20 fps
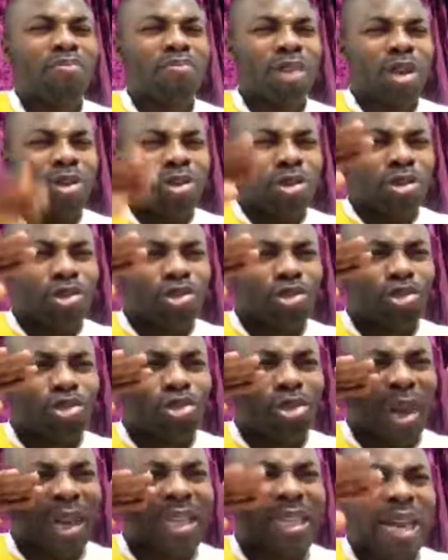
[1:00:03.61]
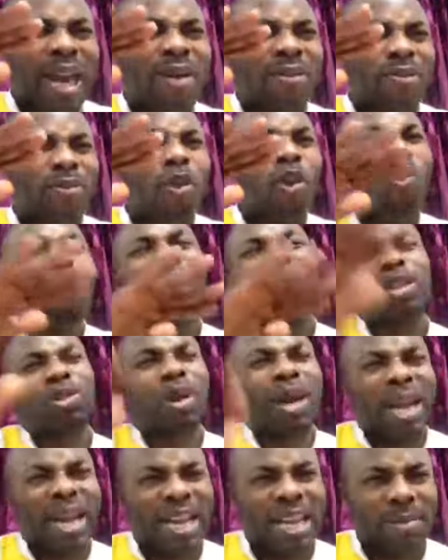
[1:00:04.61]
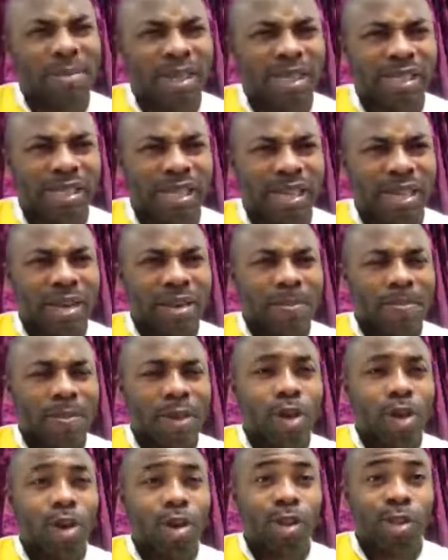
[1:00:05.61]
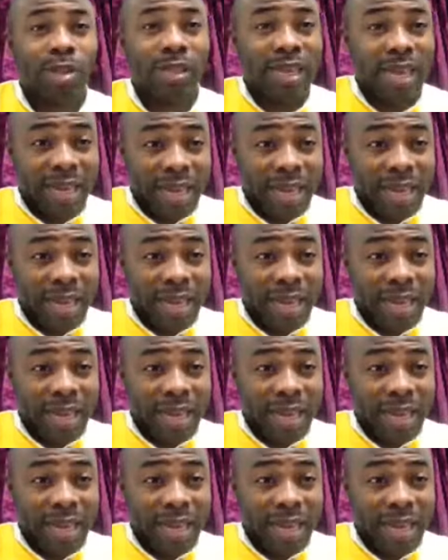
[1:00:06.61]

May you triumph over your enemies because